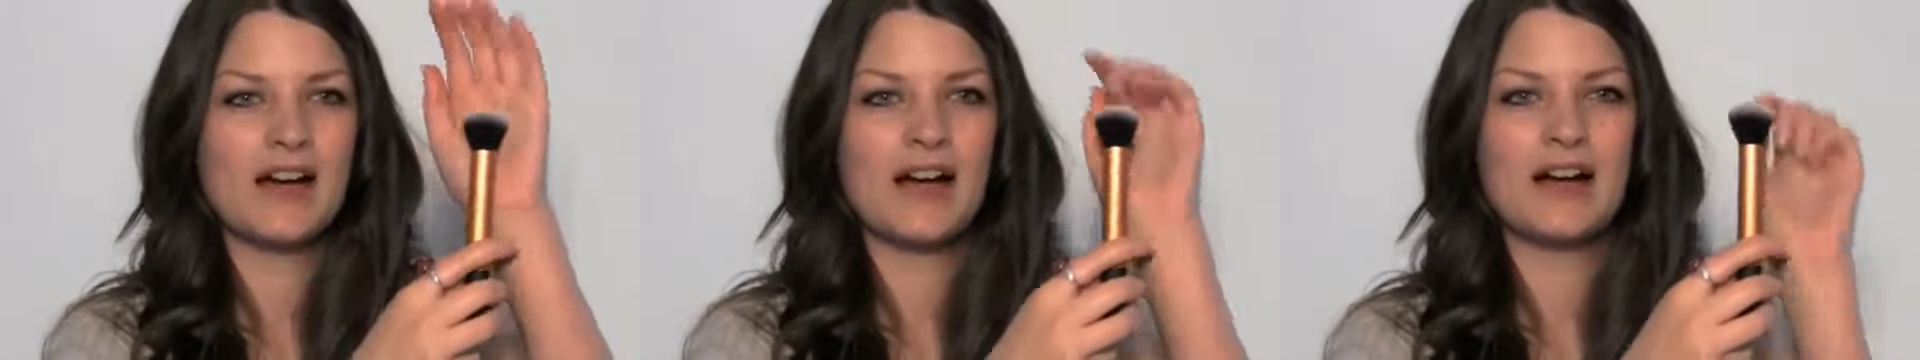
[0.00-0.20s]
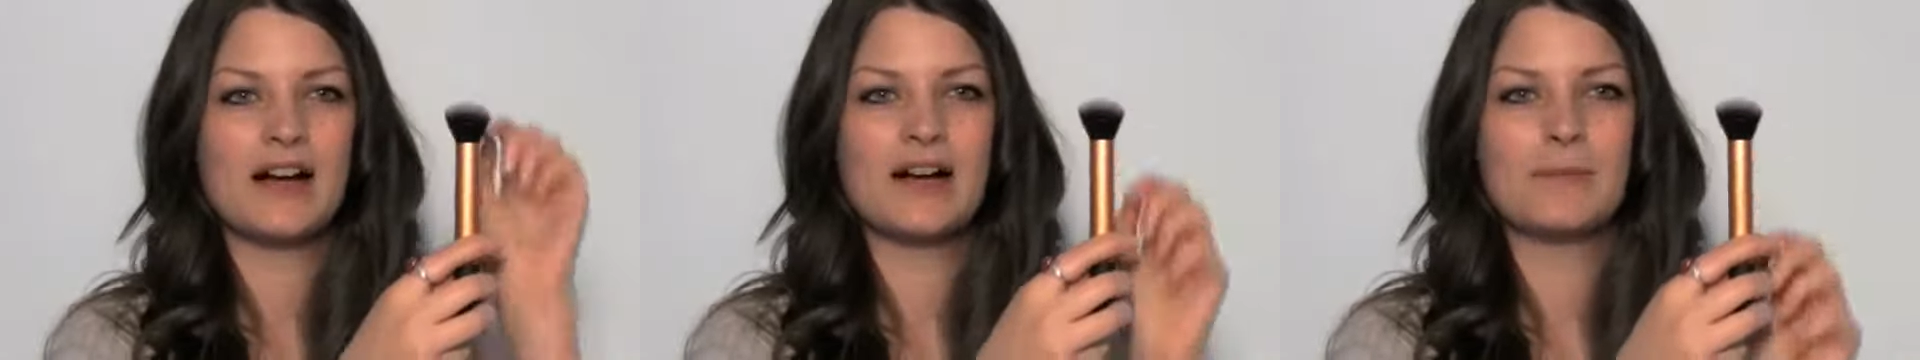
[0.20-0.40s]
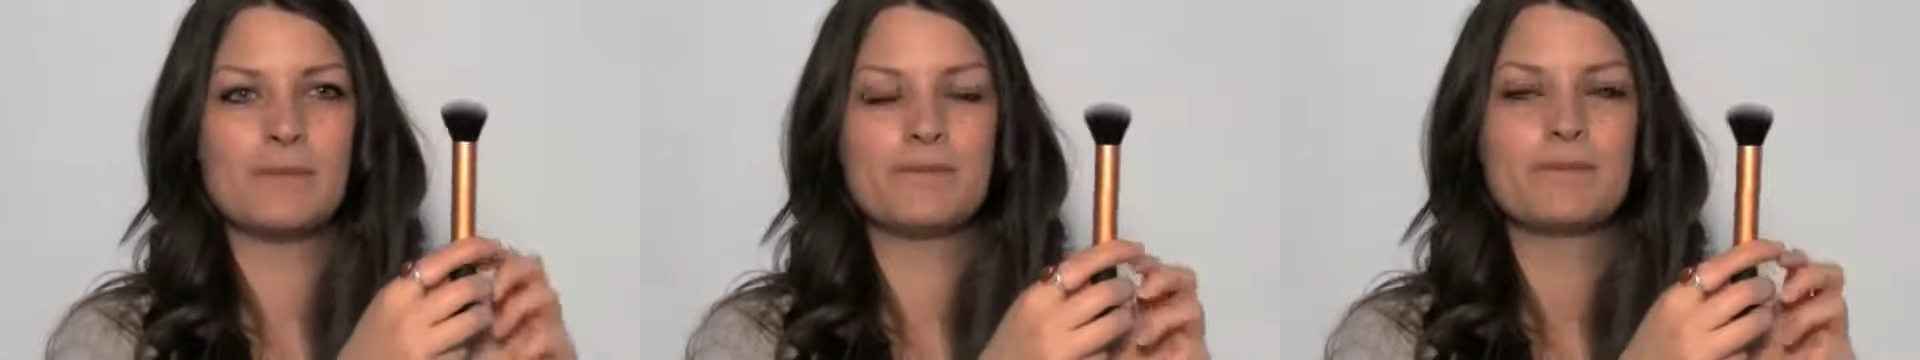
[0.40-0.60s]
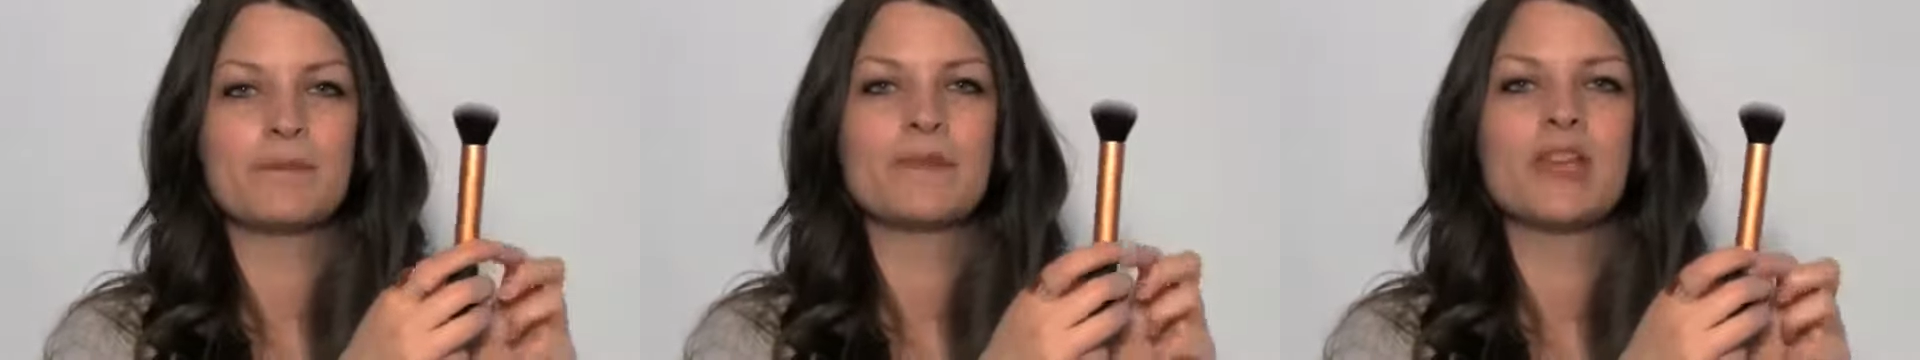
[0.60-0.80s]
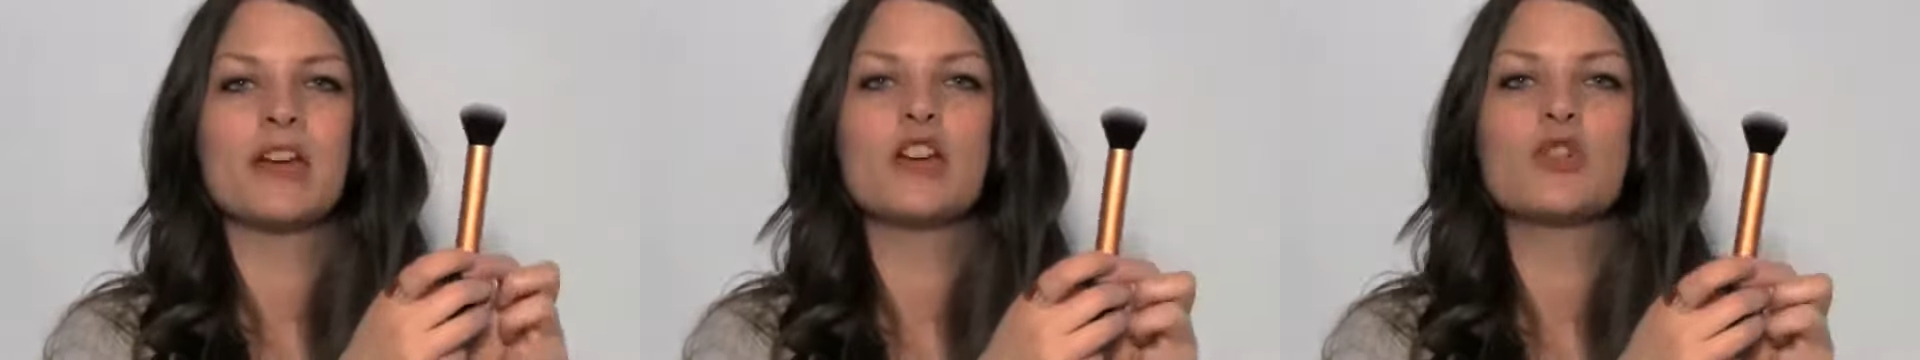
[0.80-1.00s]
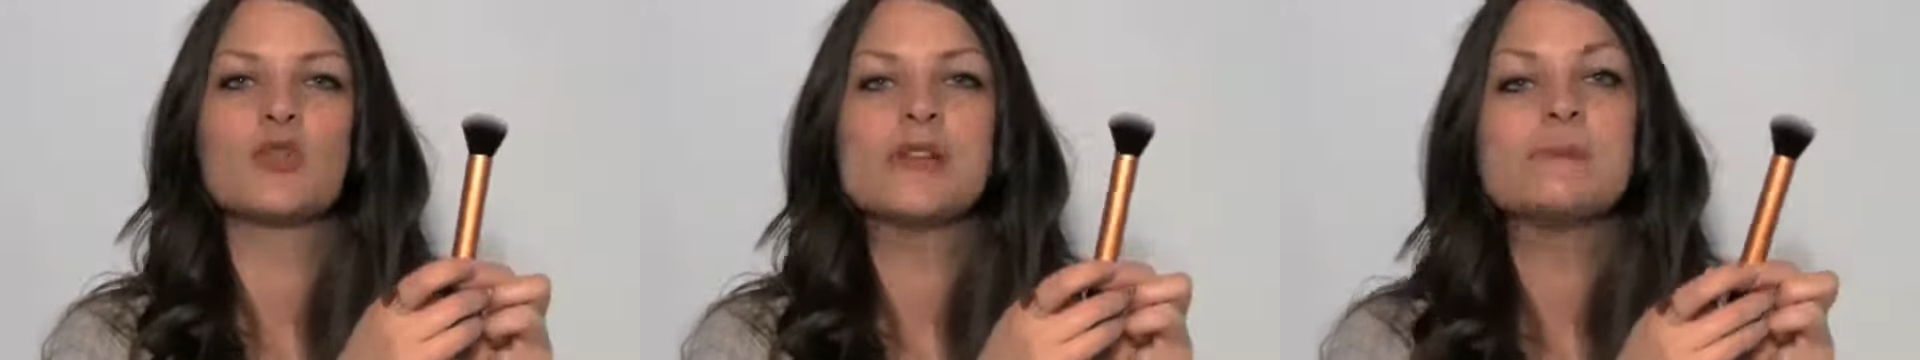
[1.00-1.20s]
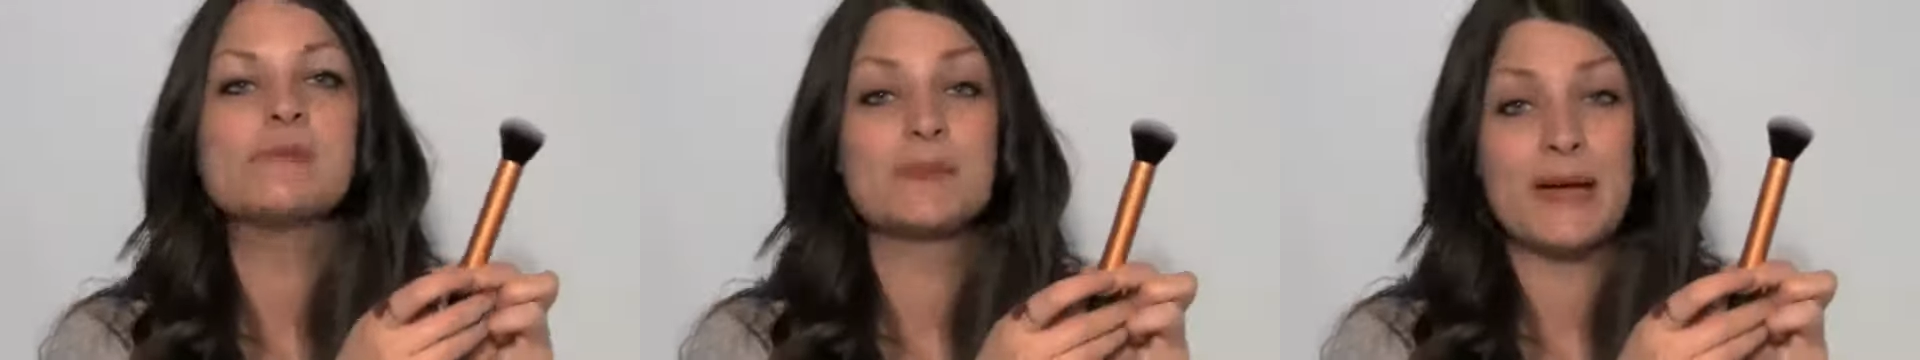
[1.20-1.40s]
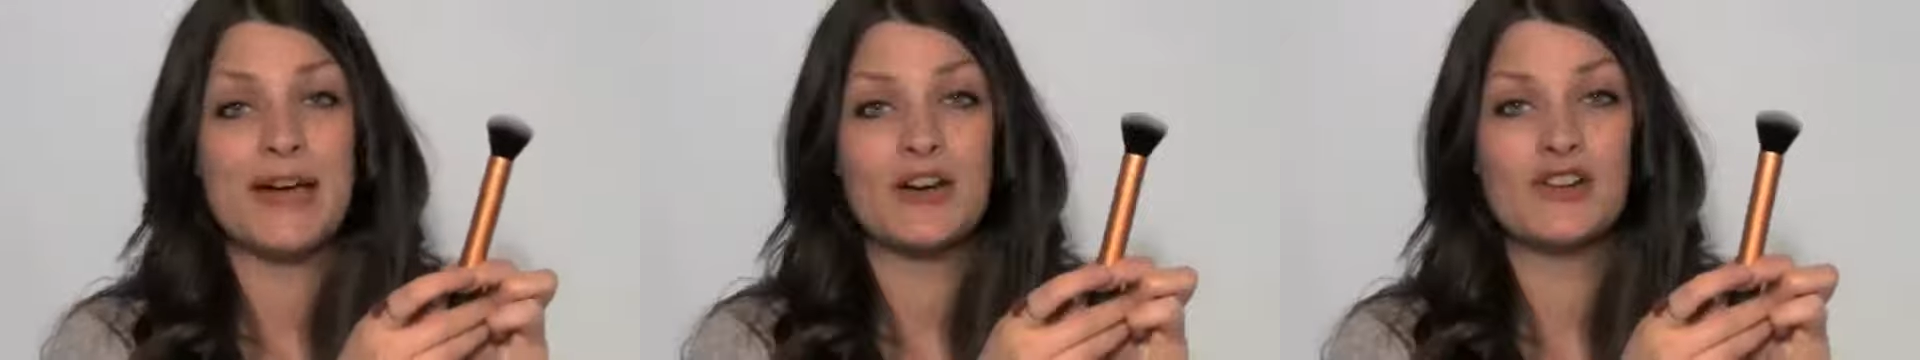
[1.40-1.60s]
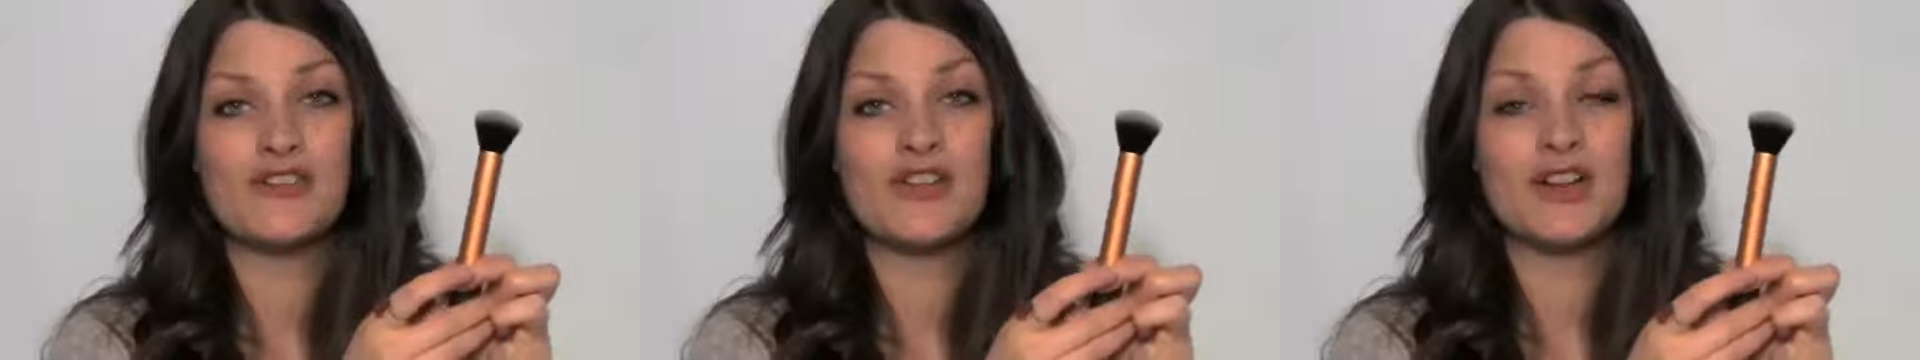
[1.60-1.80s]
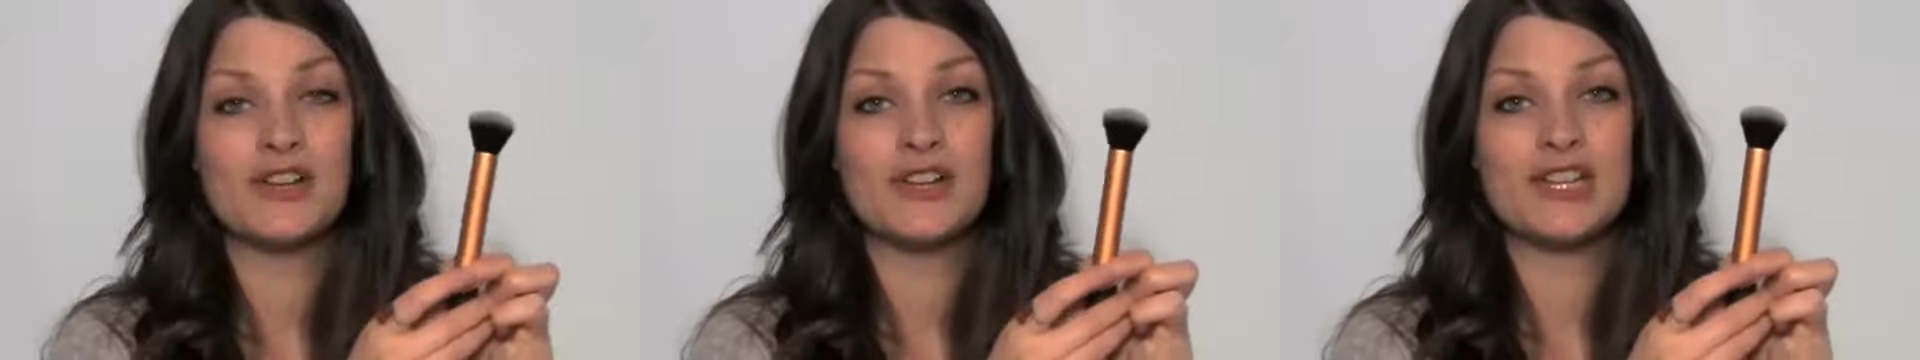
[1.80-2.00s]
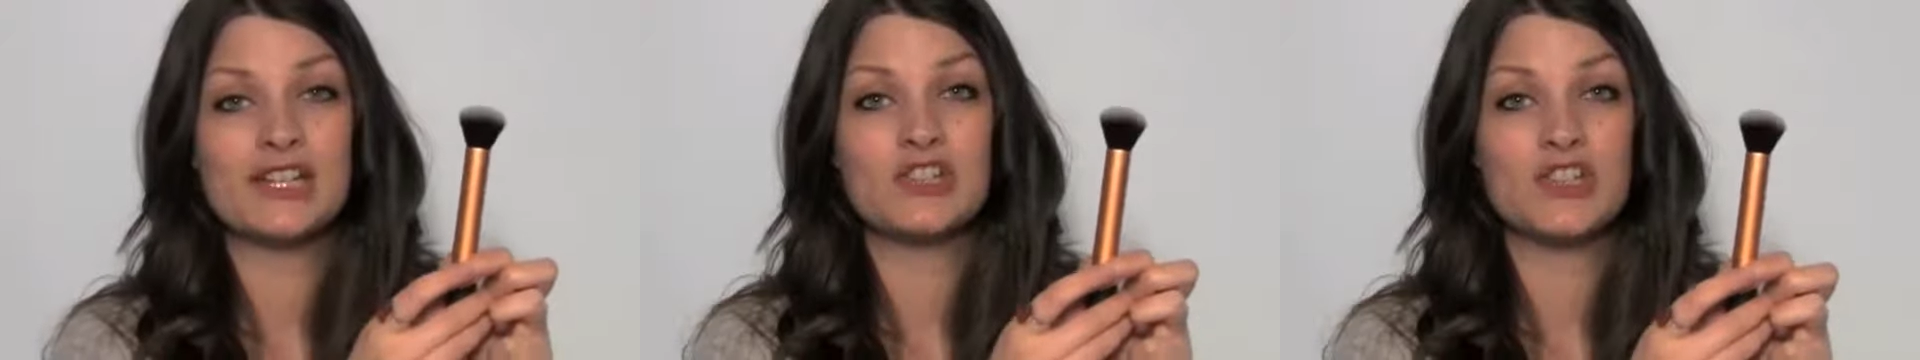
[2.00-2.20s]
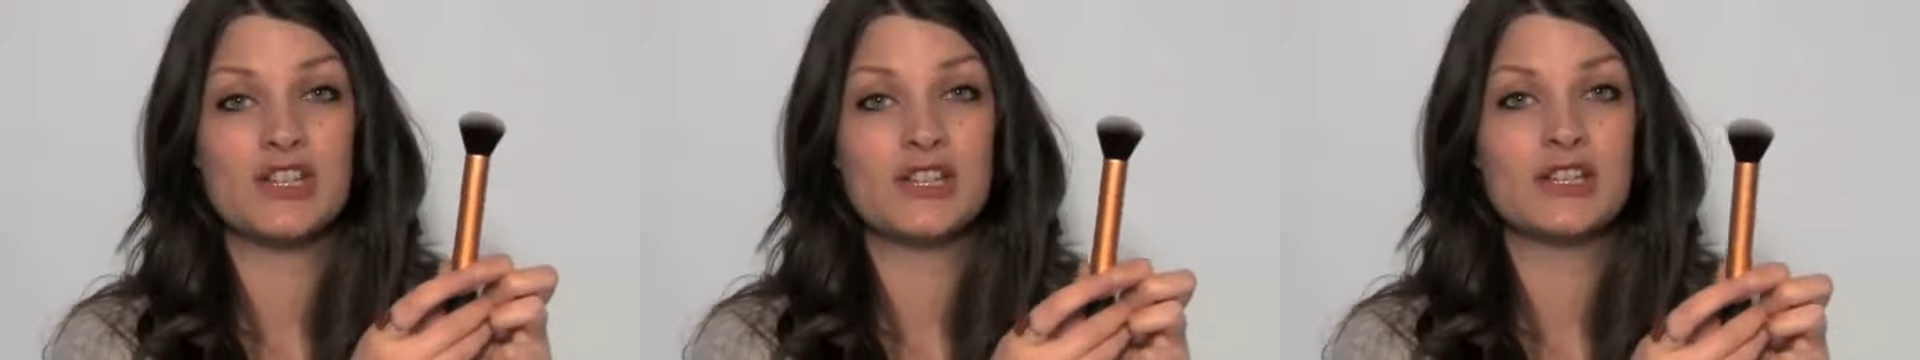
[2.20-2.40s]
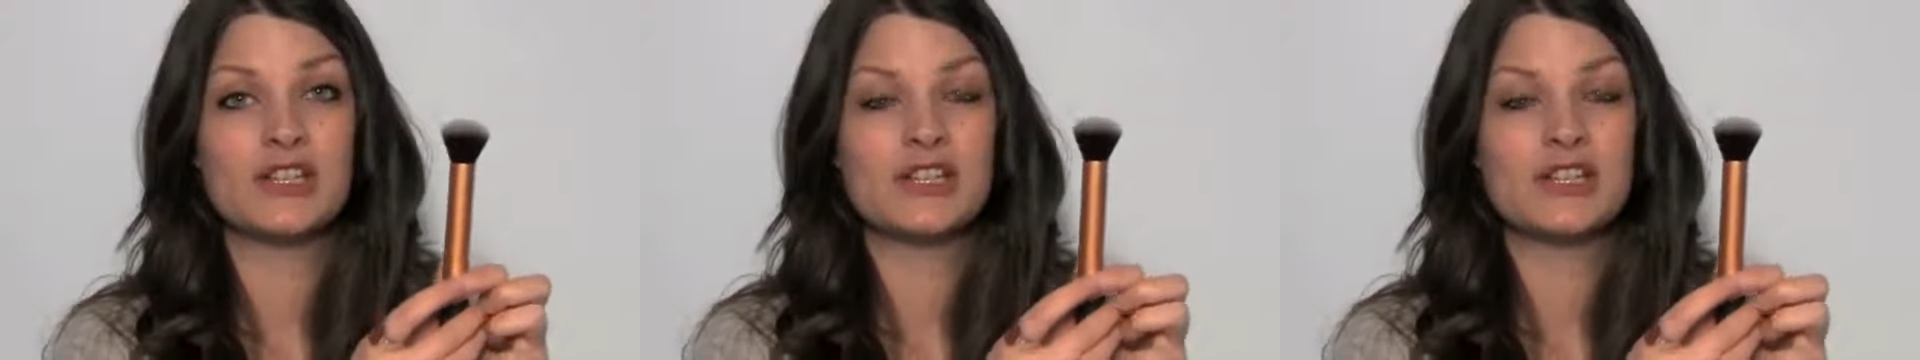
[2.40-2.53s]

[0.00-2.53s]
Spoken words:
a cream to powder foundation.